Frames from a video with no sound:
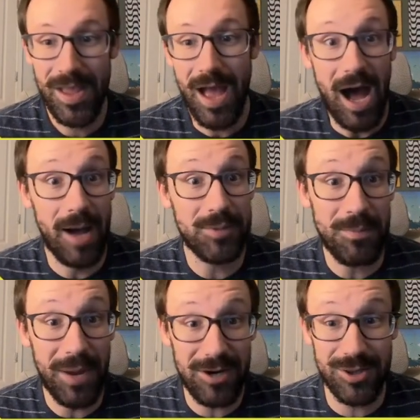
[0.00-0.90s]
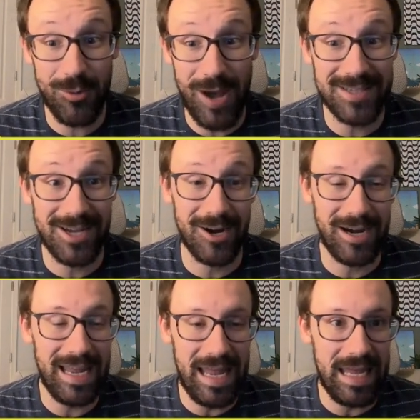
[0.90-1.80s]
Compared to the Quagsire,
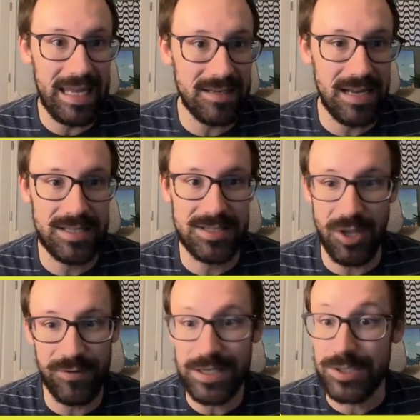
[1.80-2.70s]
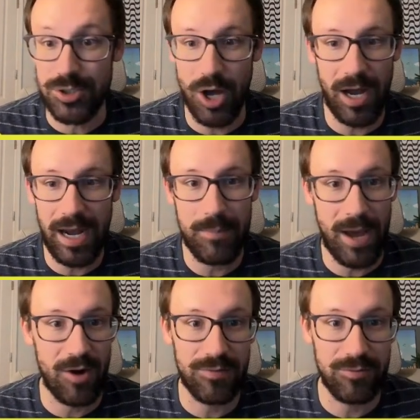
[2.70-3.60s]
it itself is not a
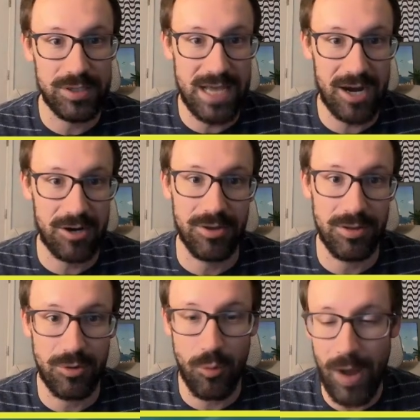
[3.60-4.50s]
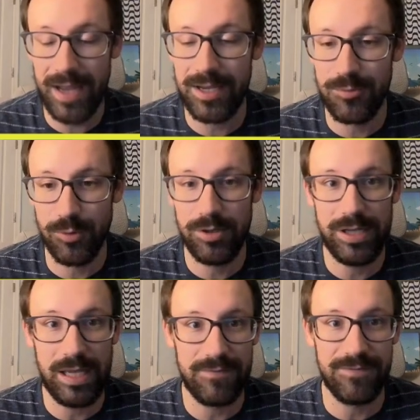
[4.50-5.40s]
powerful attacker. The Quag can really,
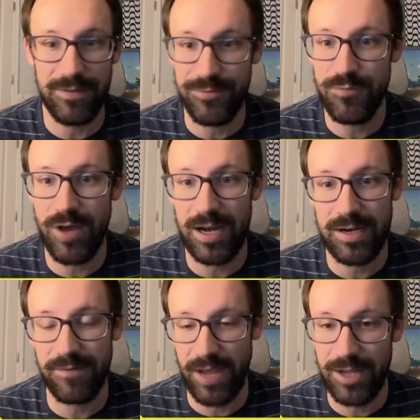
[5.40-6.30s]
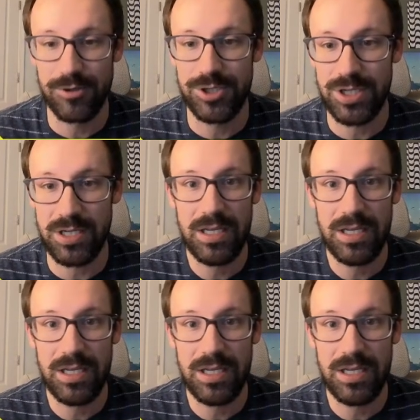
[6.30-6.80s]
if you've got enough energy